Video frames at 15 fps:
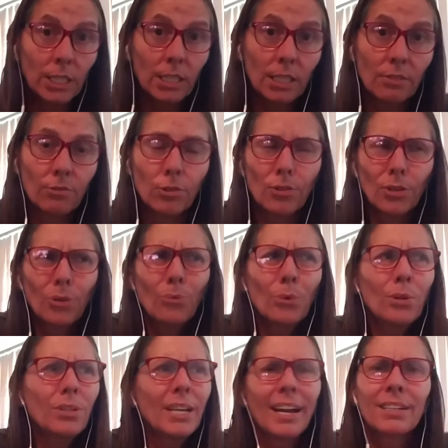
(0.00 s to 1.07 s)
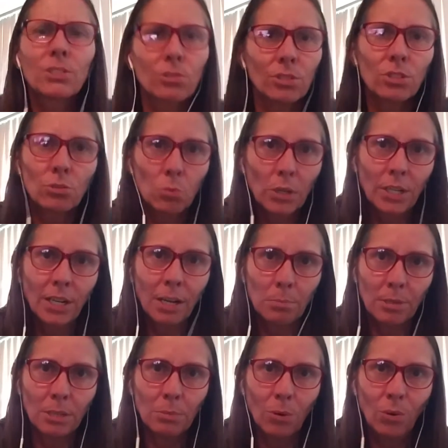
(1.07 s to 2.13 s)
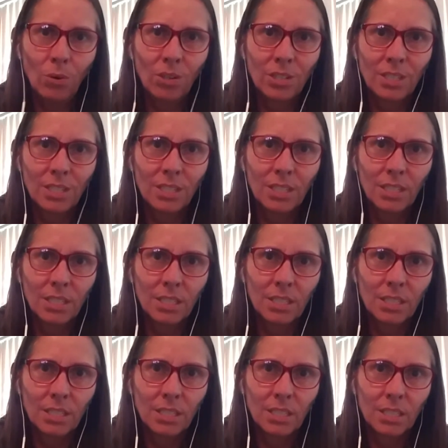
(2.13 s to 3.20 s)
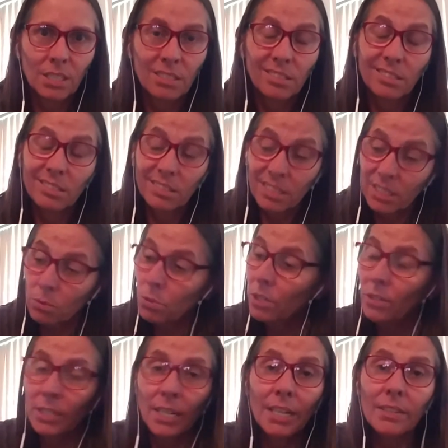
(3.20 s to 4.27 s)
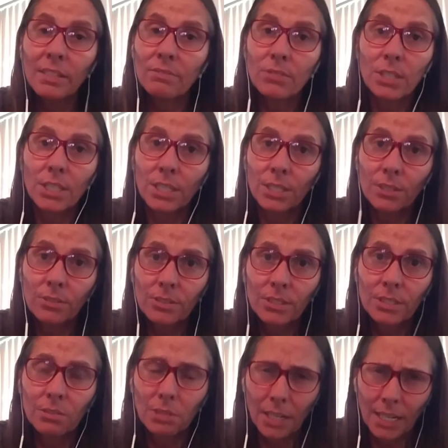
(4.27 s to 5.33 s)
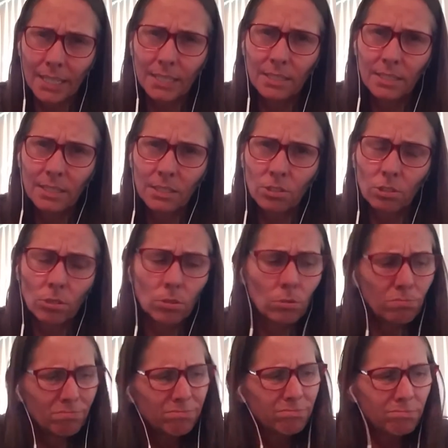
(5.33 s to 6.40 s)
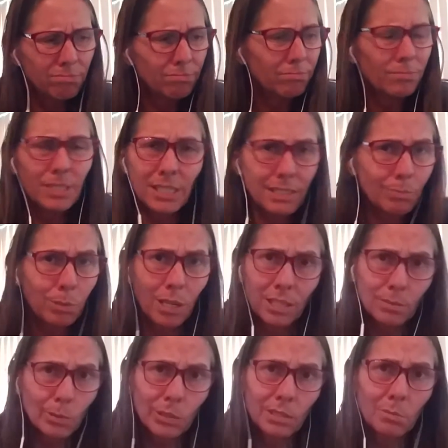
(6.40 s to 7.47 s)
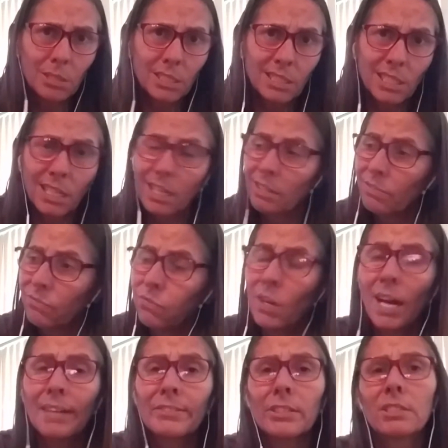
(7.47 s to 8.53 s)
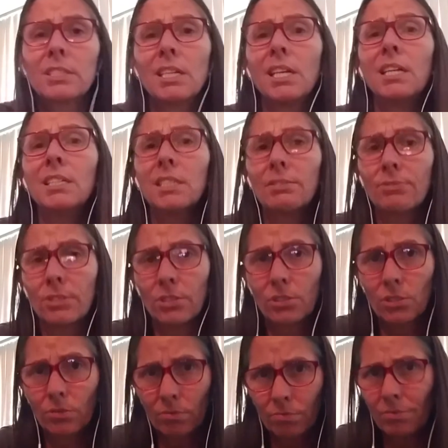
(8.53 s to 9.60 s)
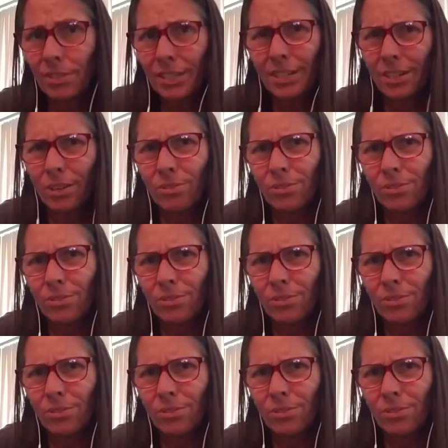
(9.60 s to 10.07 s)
if you, there really actually is 29 people, because we already had that video, right? So it's possible somebody's got like 5 or 10 different, you know,